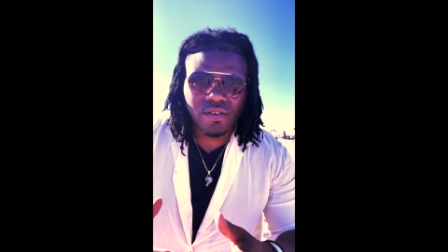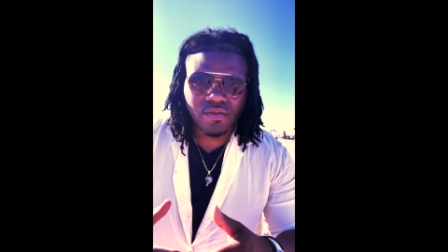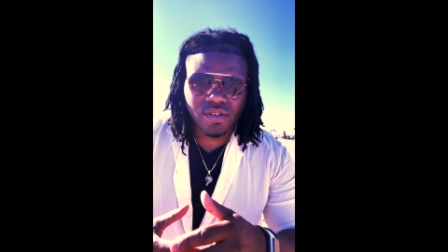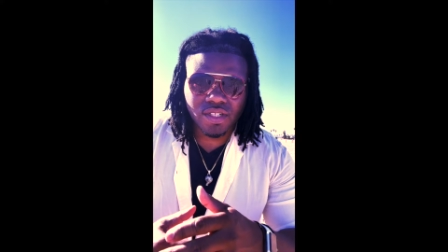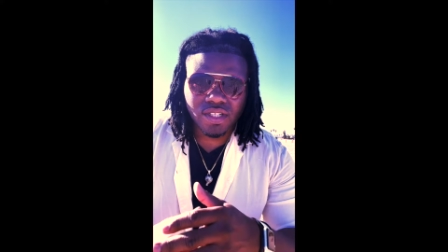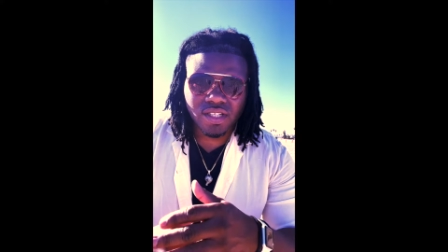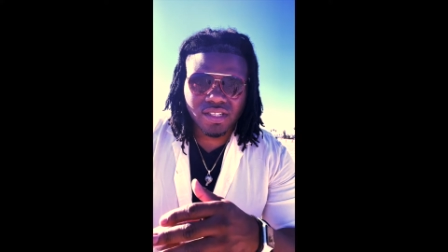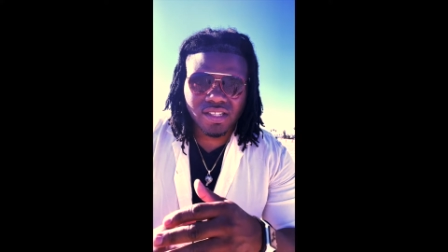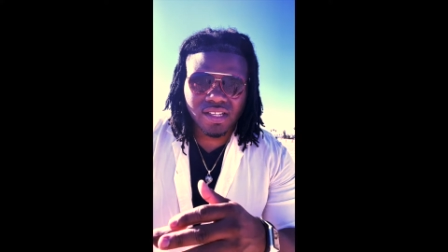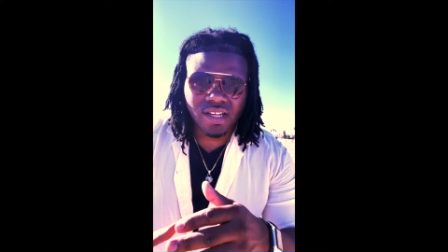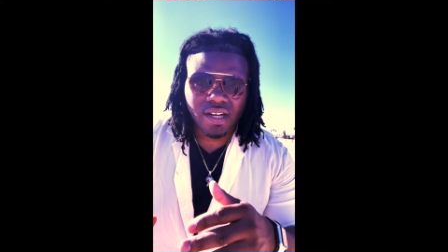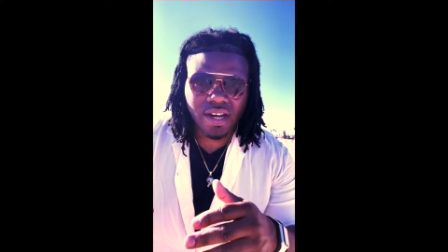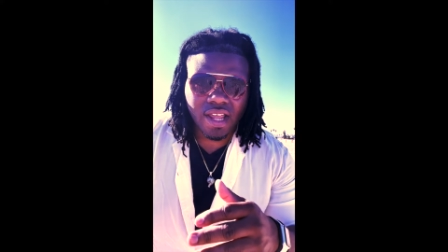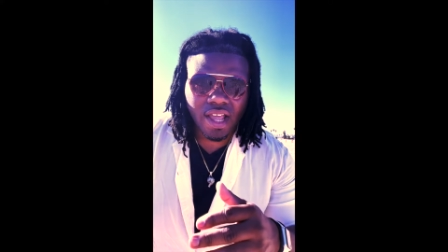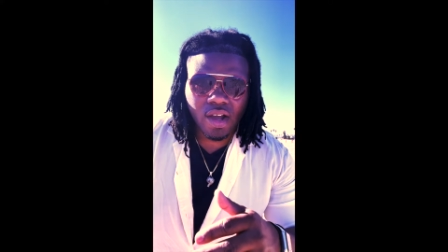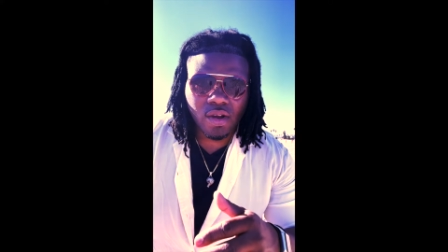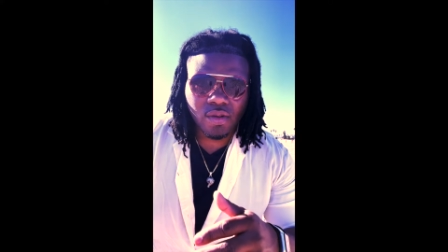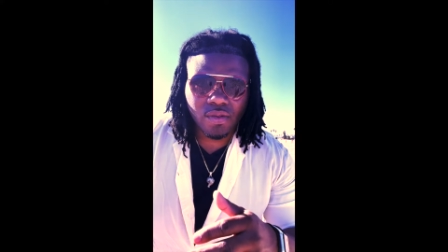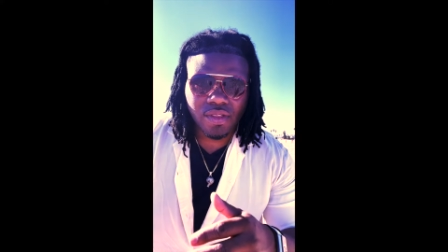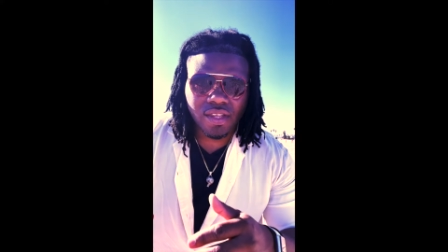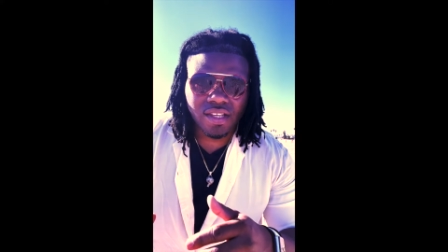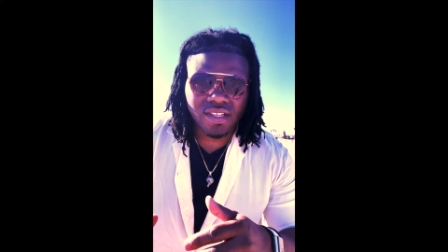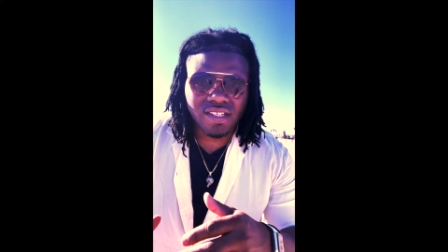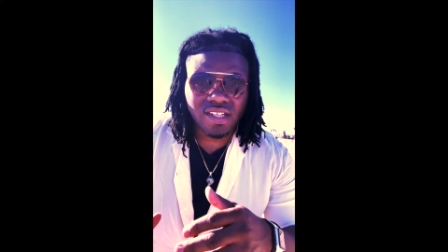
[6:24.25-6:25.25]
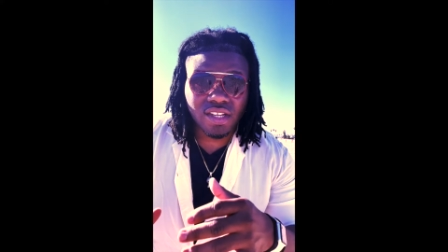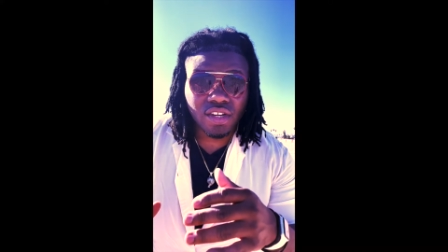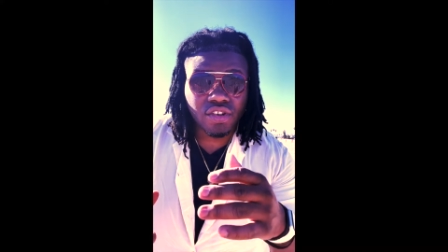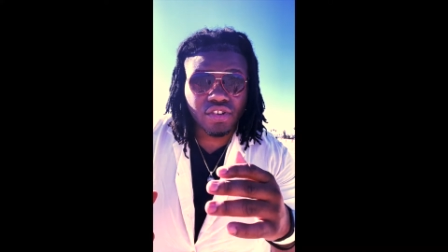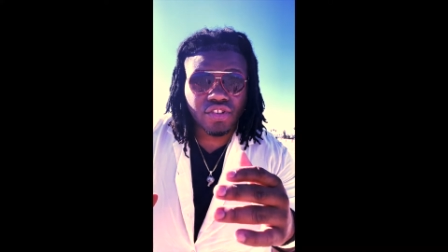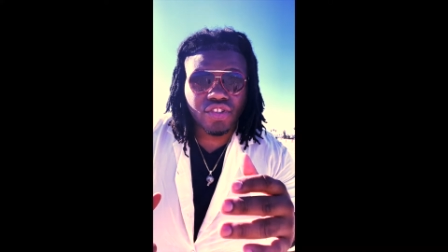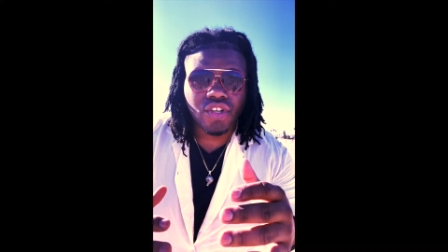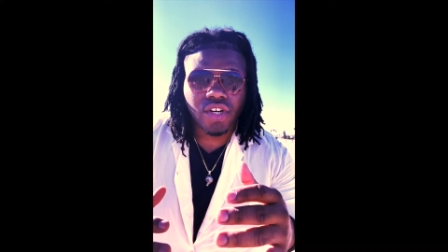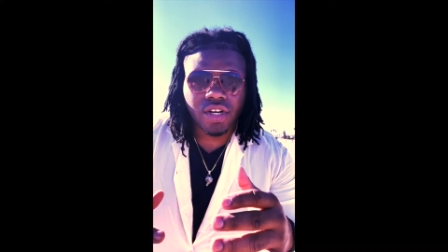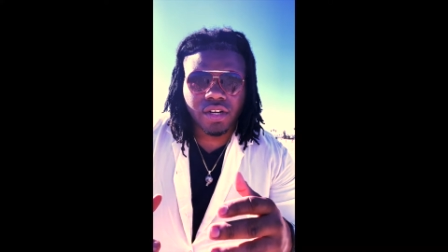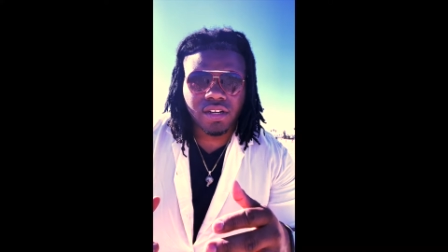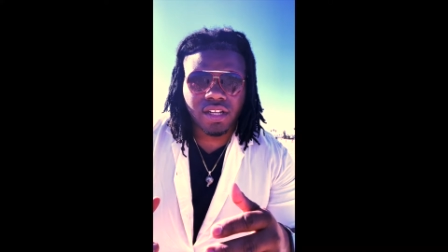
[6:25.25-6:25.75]
which is unhealthy to your
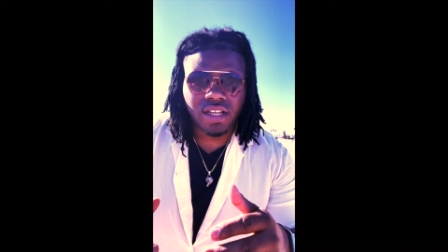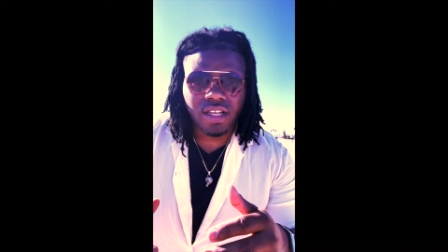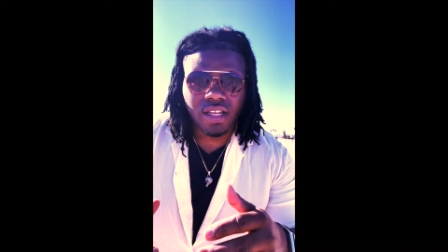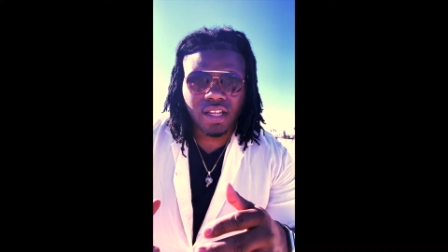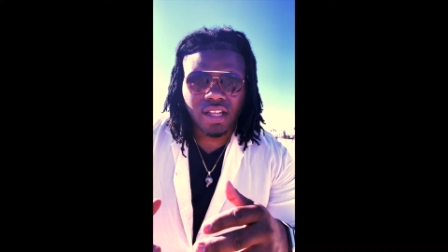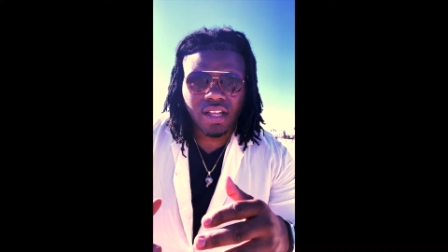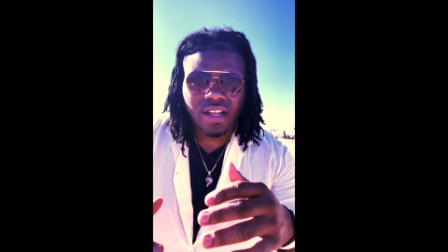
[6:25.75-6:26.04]
journey,